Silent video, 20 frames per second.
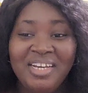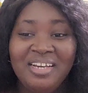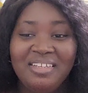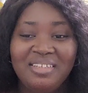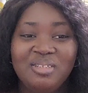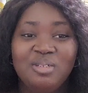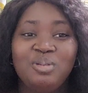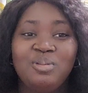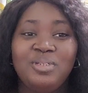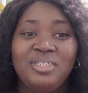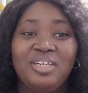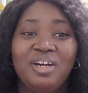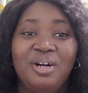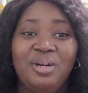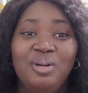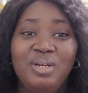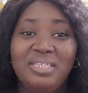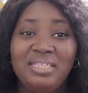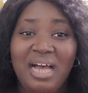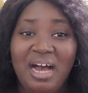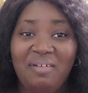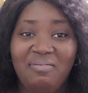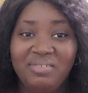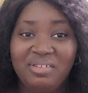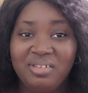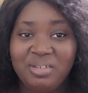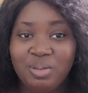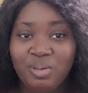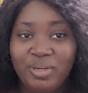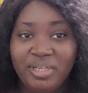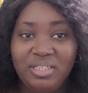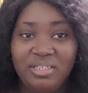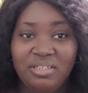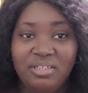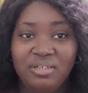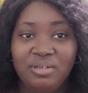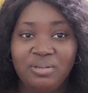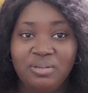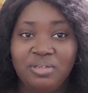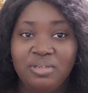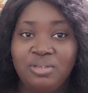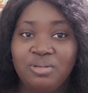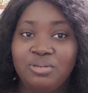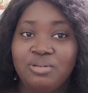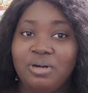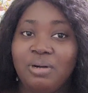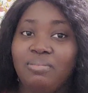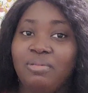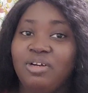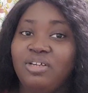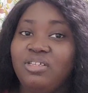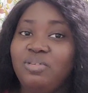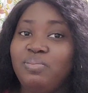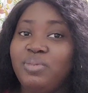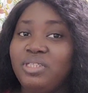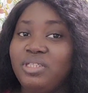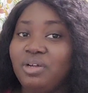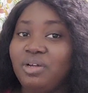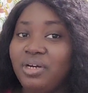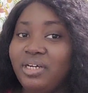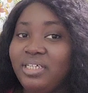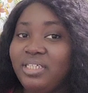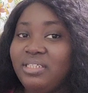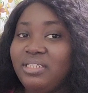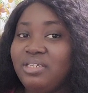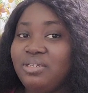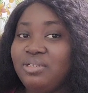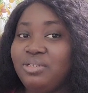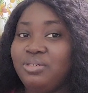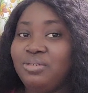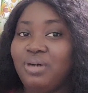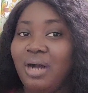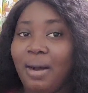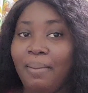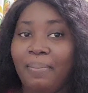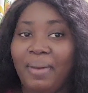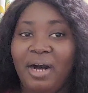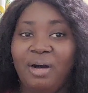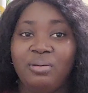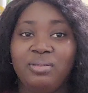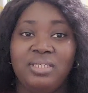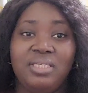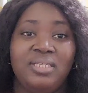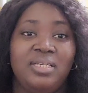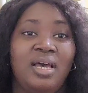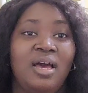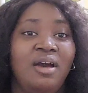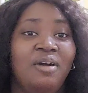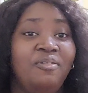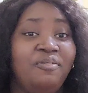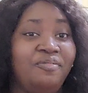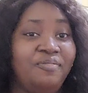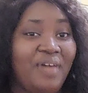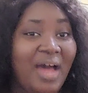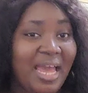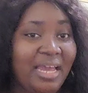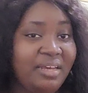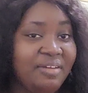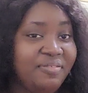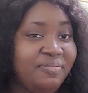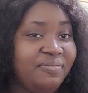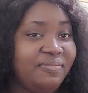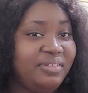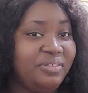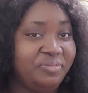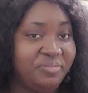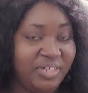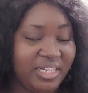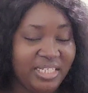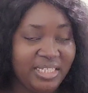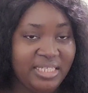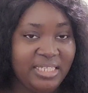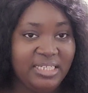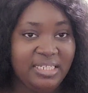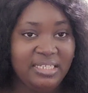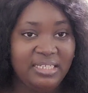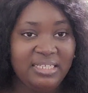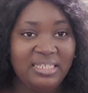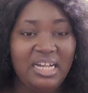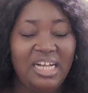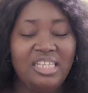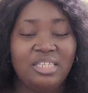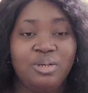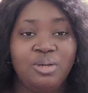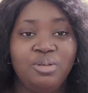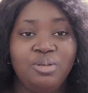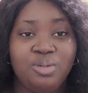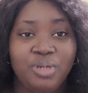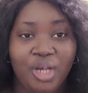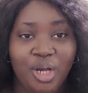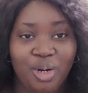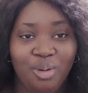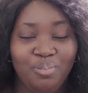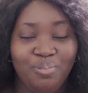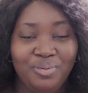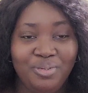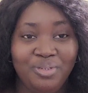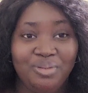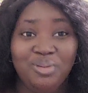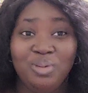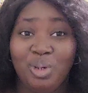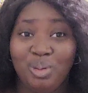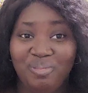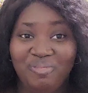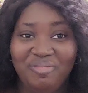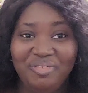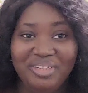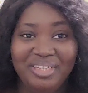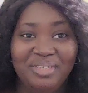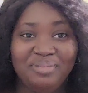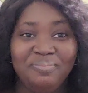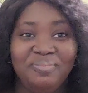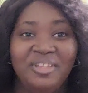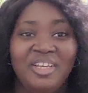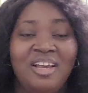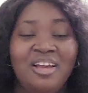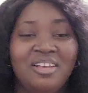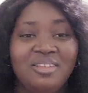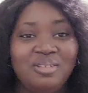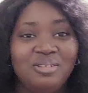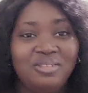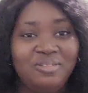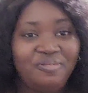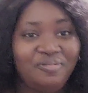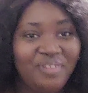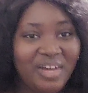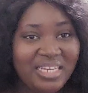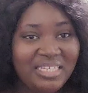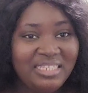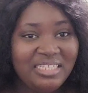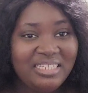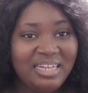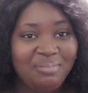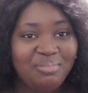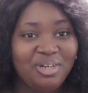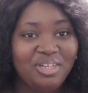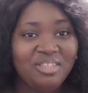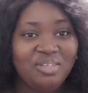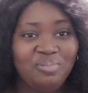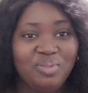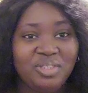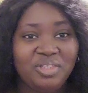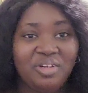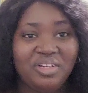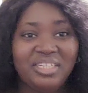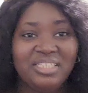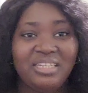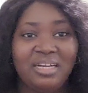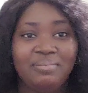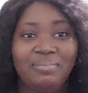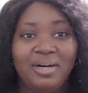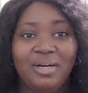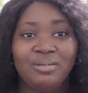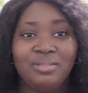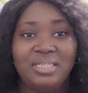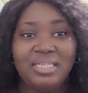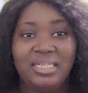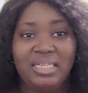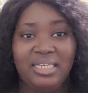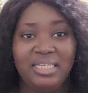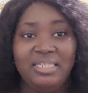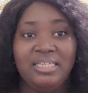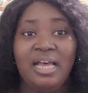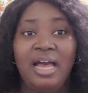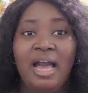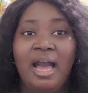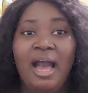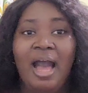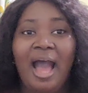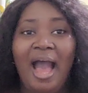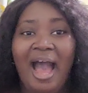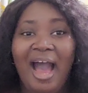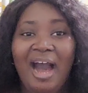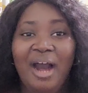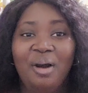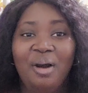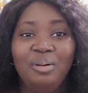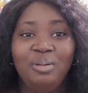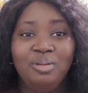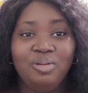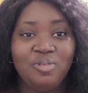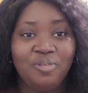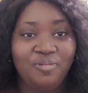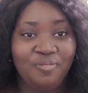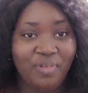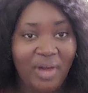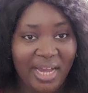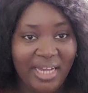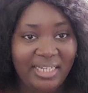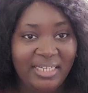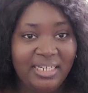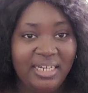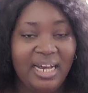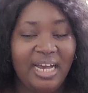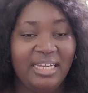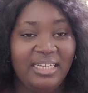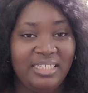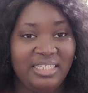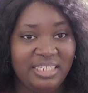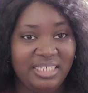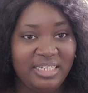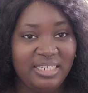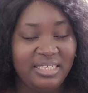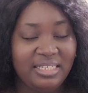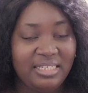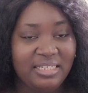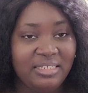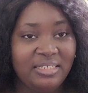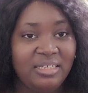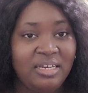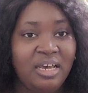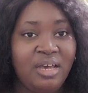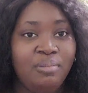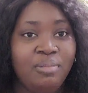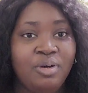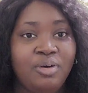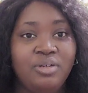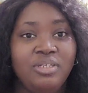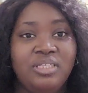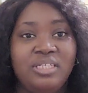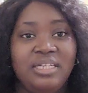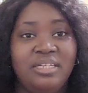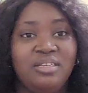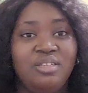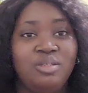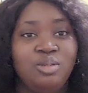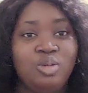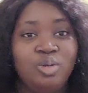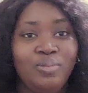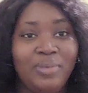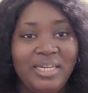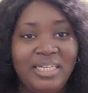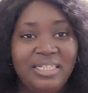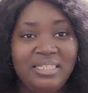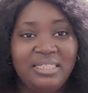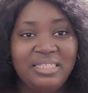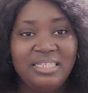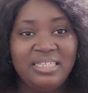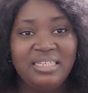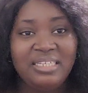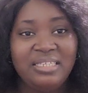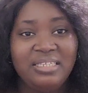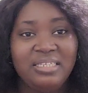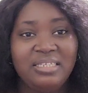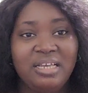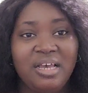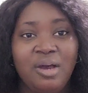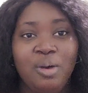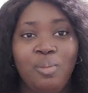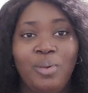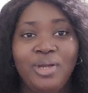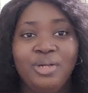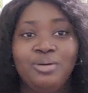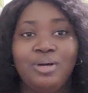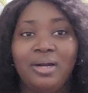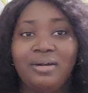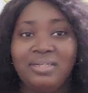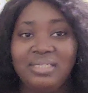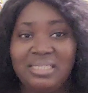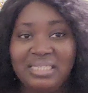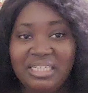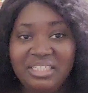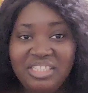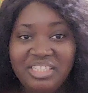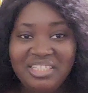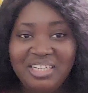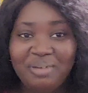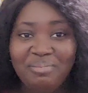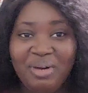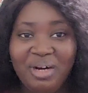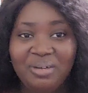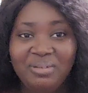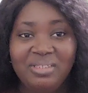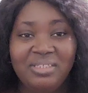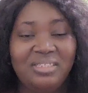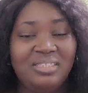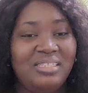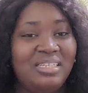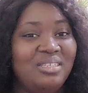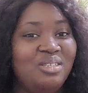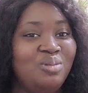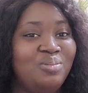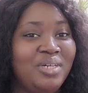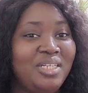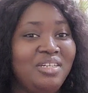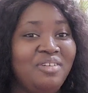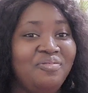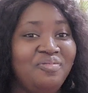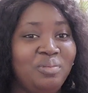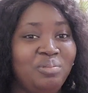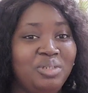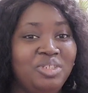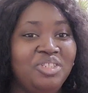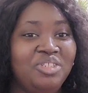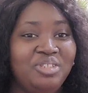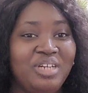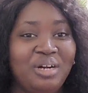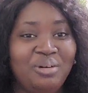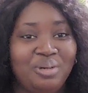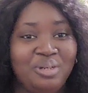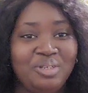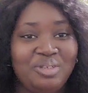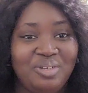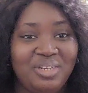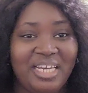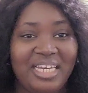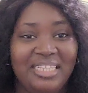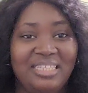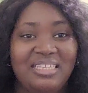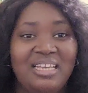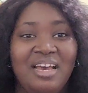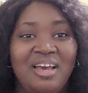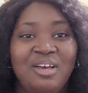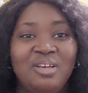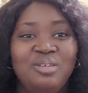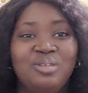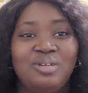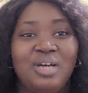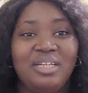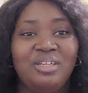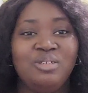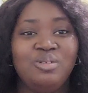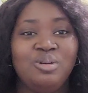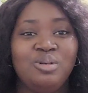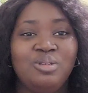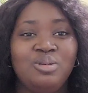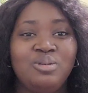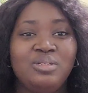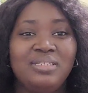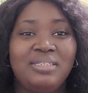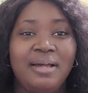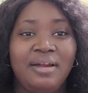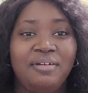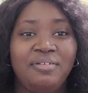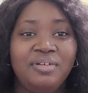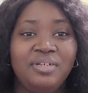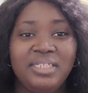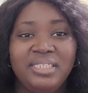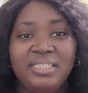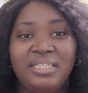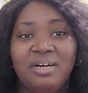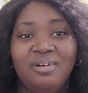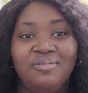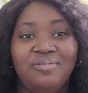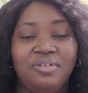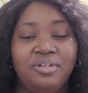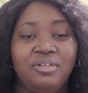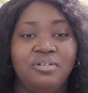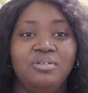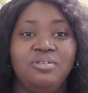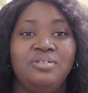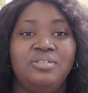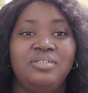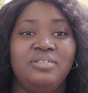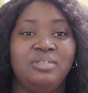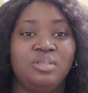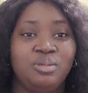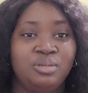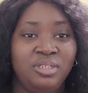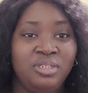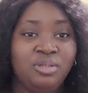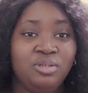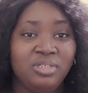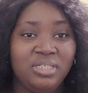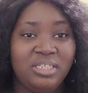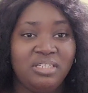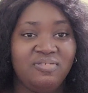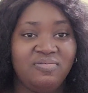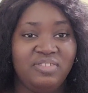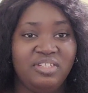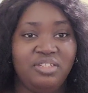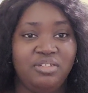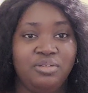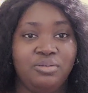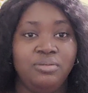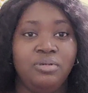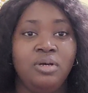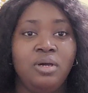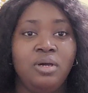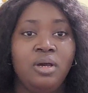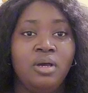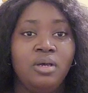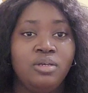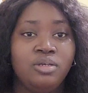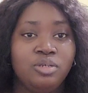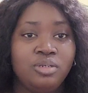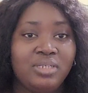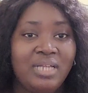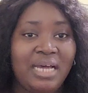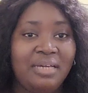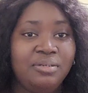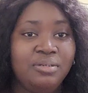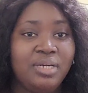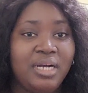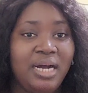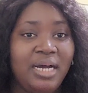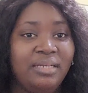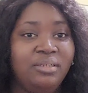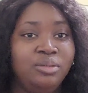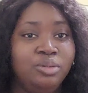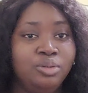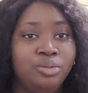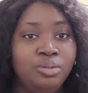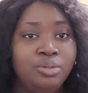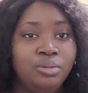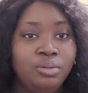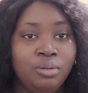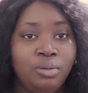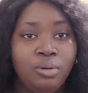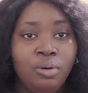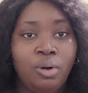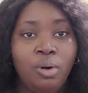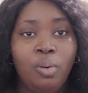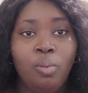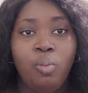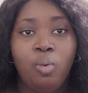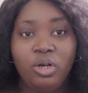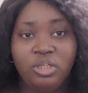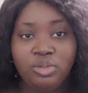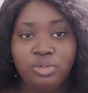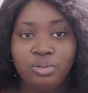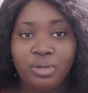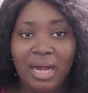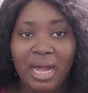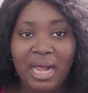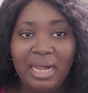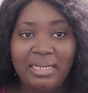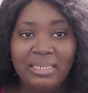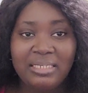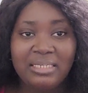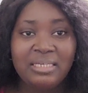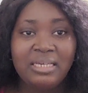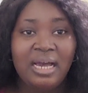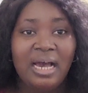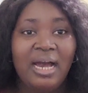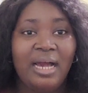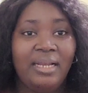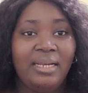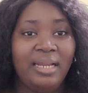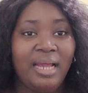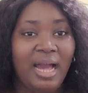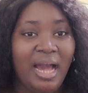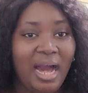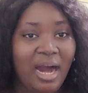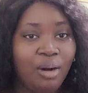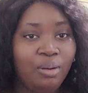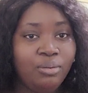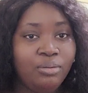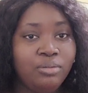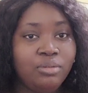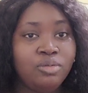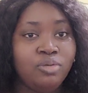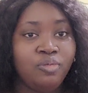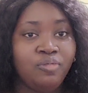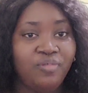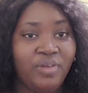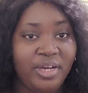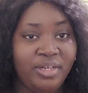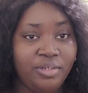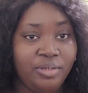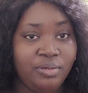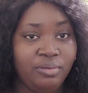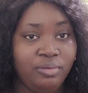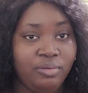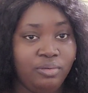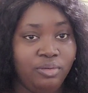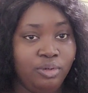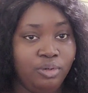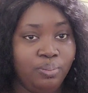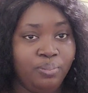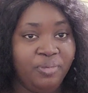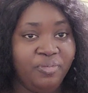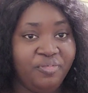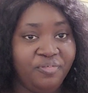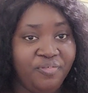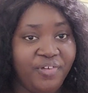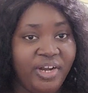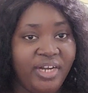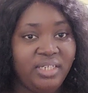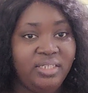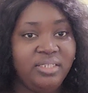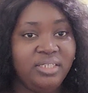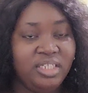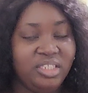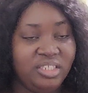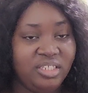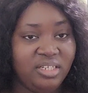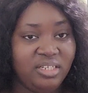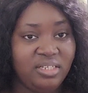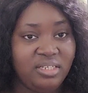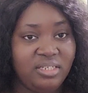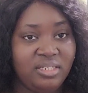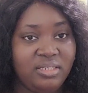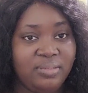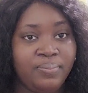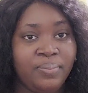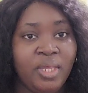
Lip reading: So we always have this question. So I'm going to be talking to you about 5 different things that is going to help you, hopefully. So the first thing I'm going to be talking about is how to find an agency, because there's so many things when you are researching about it. There's so many information you are going to get. So I just want to narrow it down for you into this video so that you can know what to ask and how to find your preferred agency.